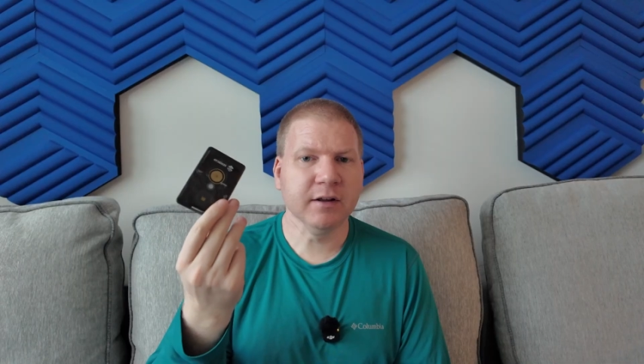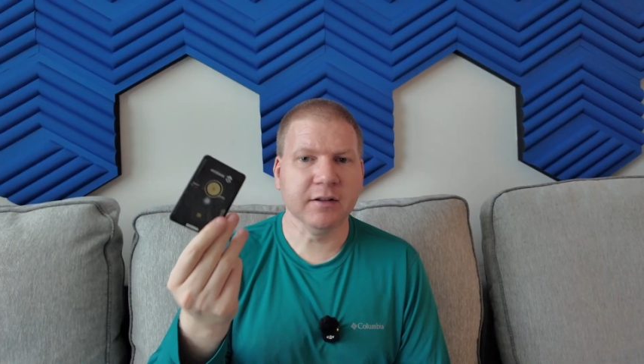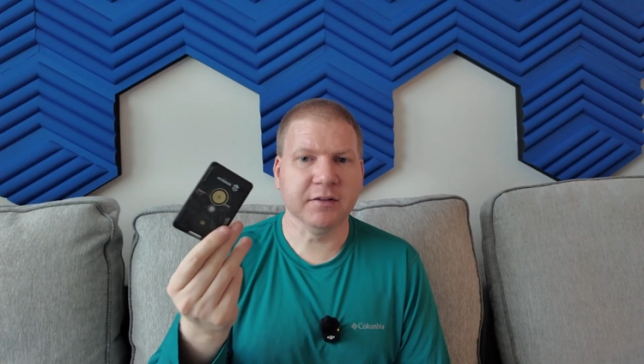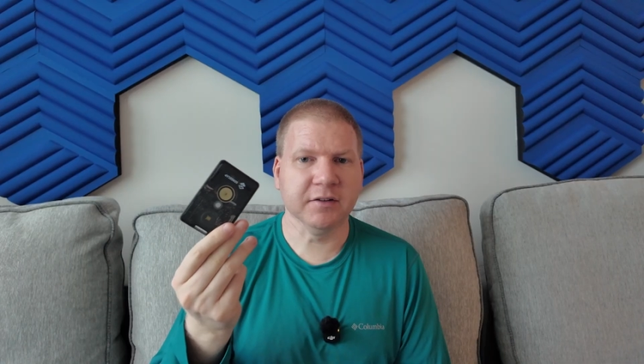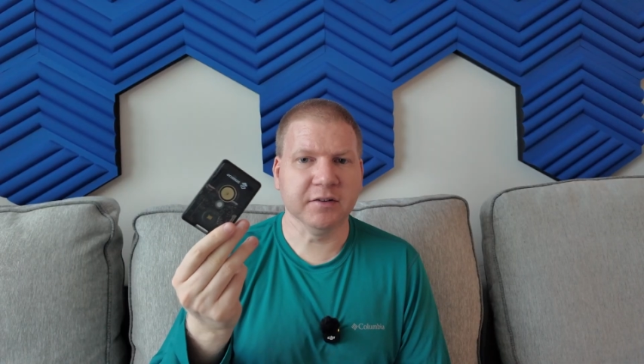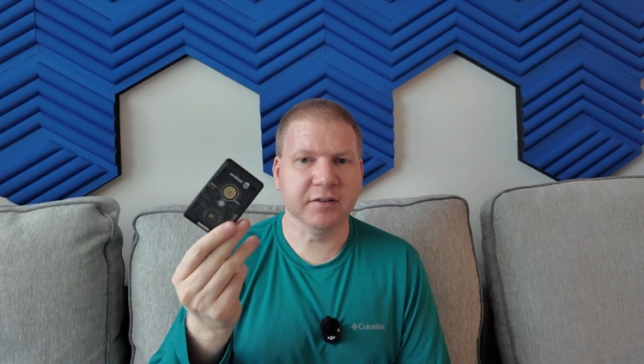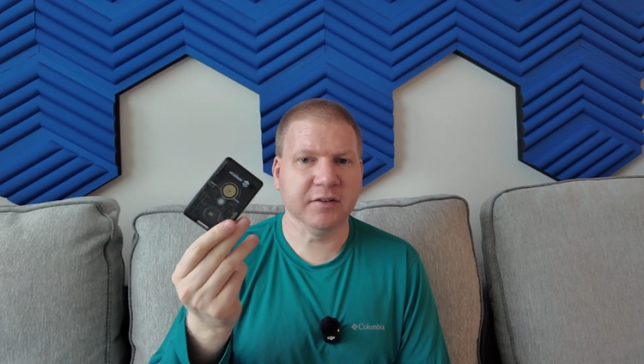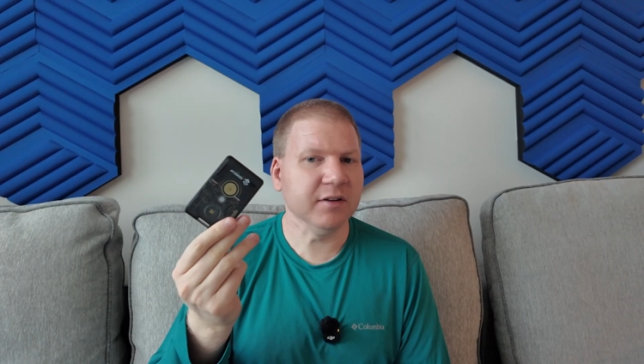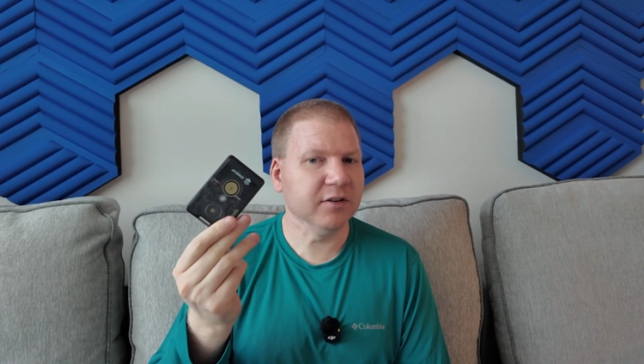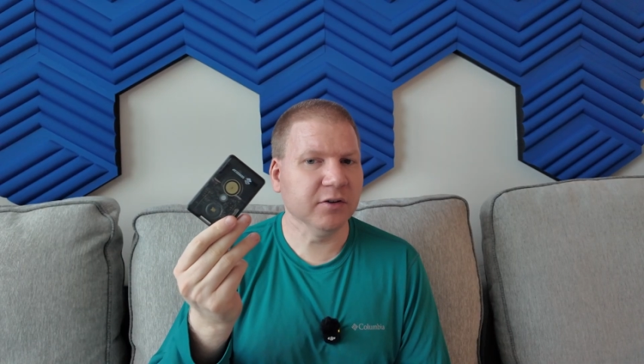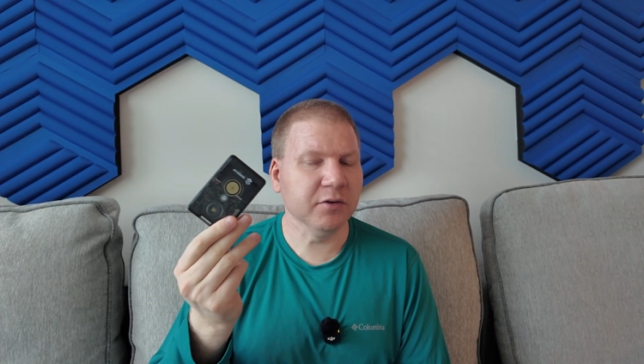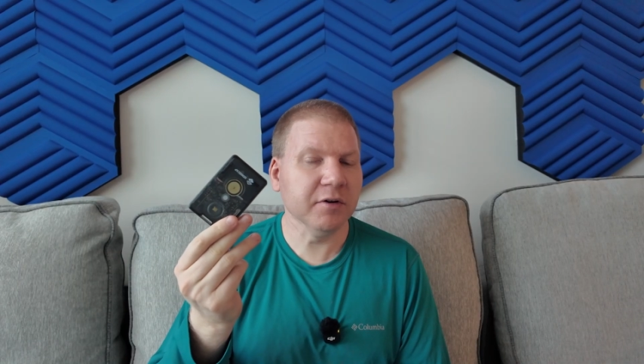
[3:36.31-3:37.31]
This is a
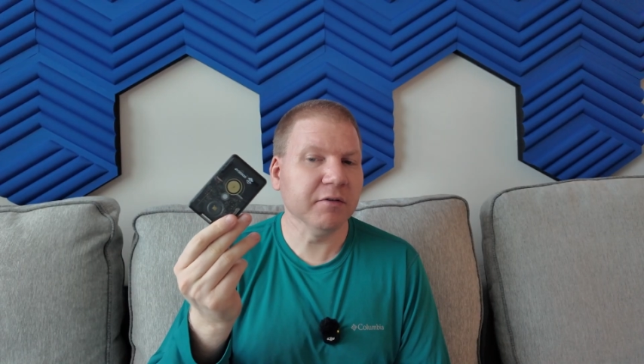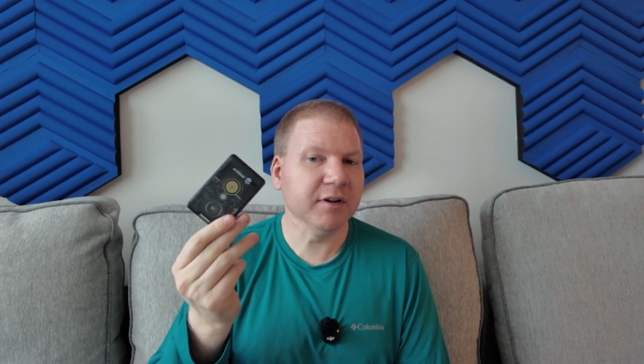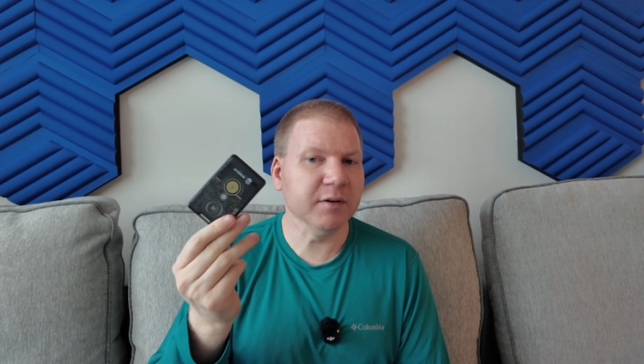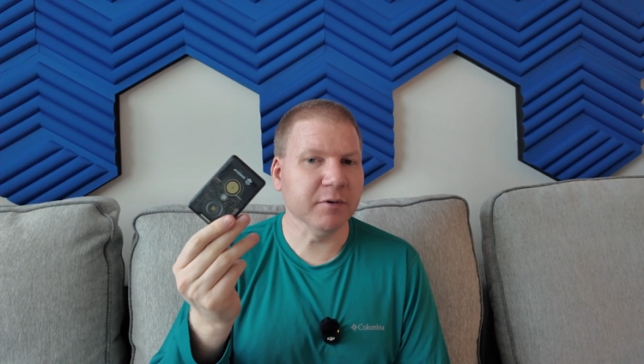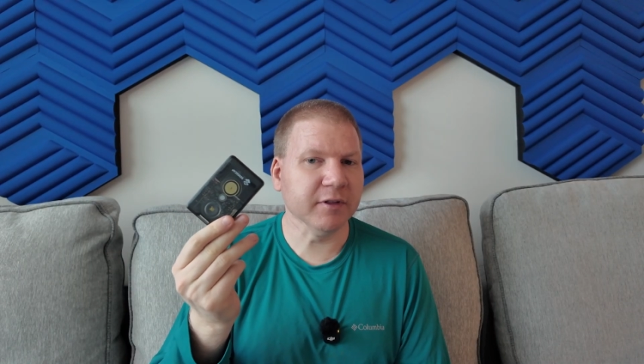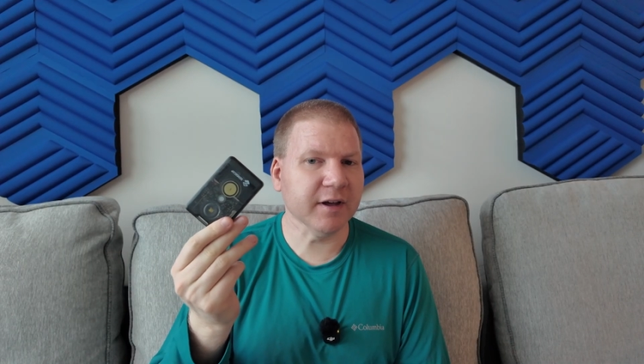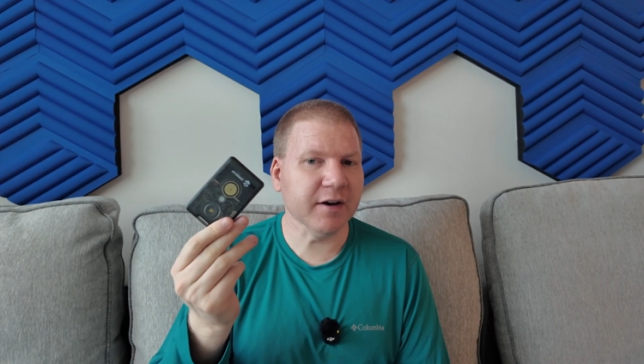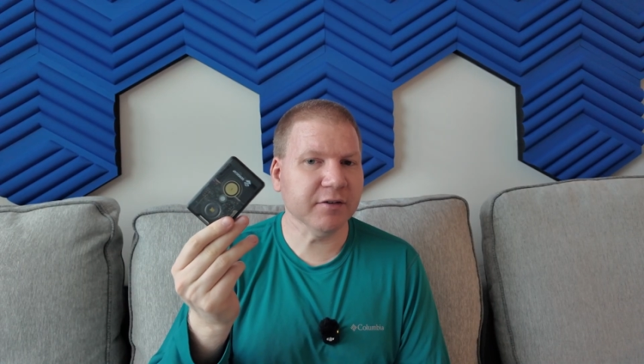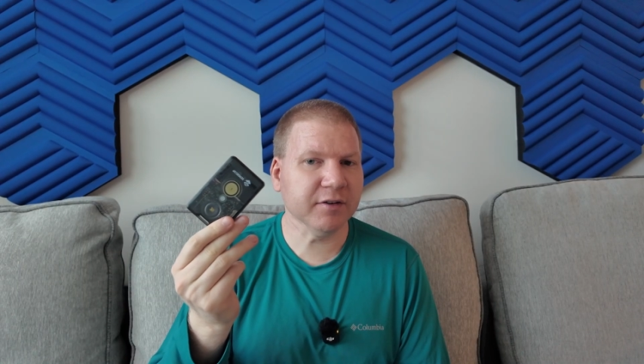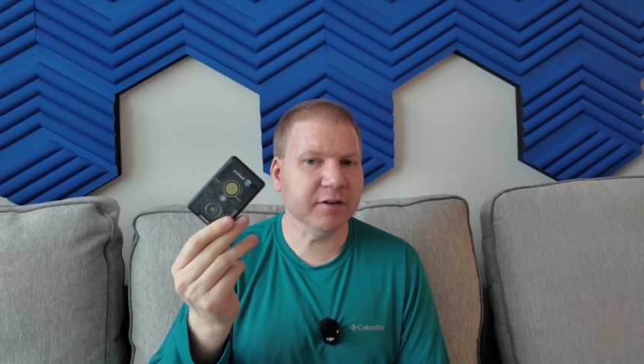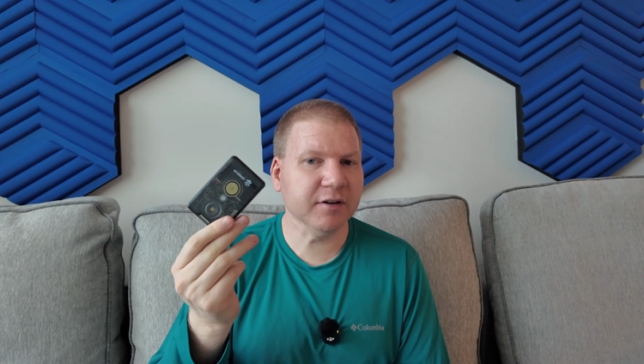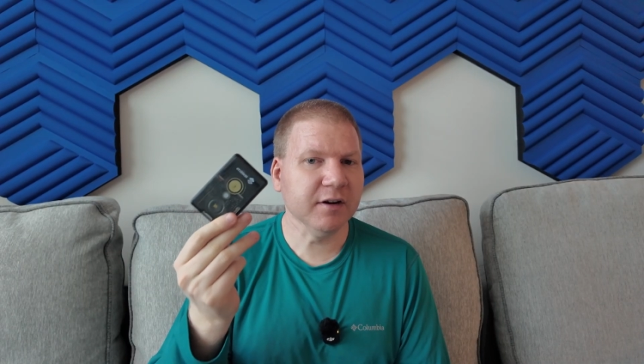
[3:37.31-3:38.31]
Seed Studio
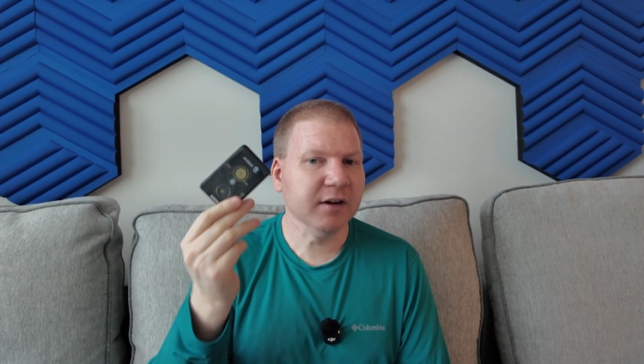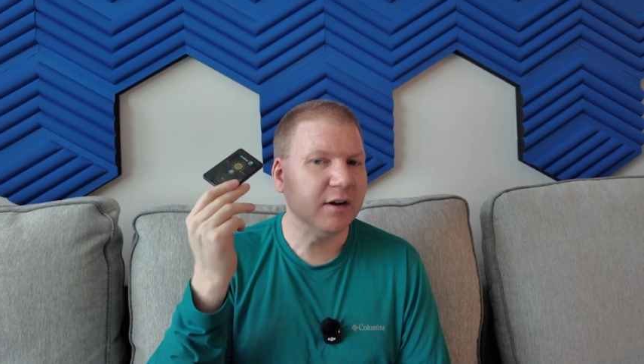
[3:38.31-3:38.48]
T1000.